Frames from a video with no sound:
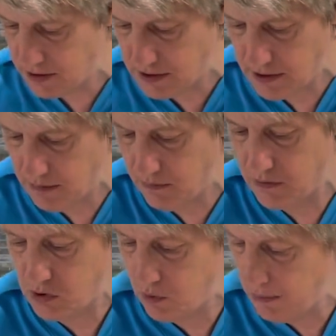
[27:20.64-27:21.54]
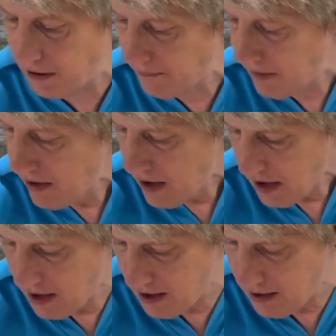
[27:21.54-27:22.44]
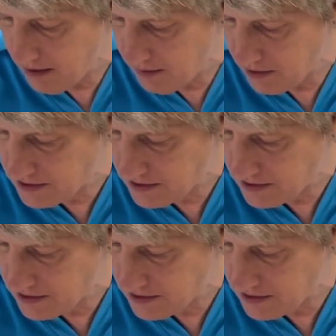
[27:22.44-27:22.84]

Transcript: you see them swimming. Let's